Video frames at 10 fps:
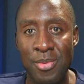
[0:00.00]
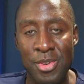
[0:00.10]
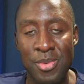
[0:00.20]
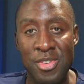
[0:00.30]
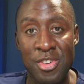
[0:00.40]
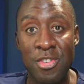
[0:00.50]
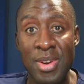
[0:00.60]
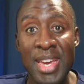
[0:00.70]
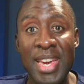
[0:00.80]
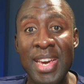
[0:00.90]
which was
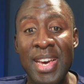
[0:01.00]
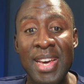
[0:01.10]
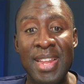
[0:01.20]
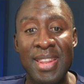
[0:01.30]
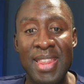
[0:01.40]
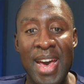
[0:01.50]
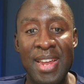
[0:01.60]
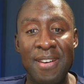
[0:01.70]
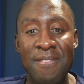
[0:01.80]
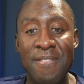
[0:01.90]
intriguing that
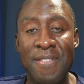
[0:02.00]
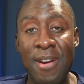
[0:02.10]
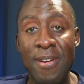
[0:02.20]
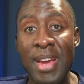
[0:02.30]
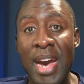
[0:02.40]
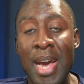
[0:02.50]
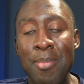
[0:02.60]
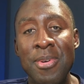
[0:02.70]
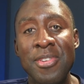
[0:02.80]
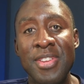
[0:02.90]
a very high
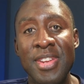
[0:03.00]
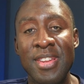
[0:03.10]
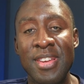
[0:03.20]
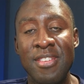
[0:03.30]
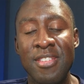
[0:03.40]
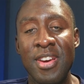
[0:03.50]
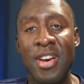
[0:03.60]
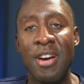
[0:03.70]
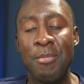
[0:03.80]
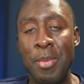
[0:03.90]
percentage
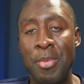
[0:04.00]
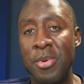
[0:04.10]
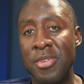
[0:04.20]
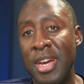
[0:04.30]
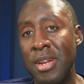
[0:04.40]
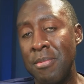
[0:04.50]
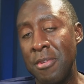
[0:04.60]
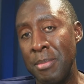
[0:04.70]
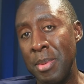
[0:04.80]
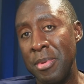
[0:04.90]
of people who signed up for
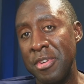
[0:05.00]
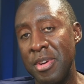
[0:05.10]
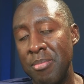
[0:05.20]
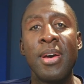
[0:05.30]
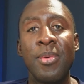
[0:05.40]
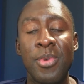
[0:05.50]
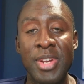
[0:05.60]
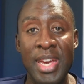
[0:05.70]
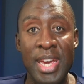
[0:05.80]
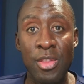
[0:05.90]
the membership were
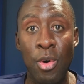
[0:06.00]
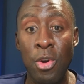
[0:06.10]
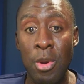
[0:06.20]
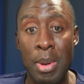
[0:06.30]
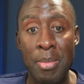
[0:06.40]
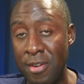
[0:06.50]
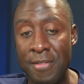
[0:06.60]
taking the order bump,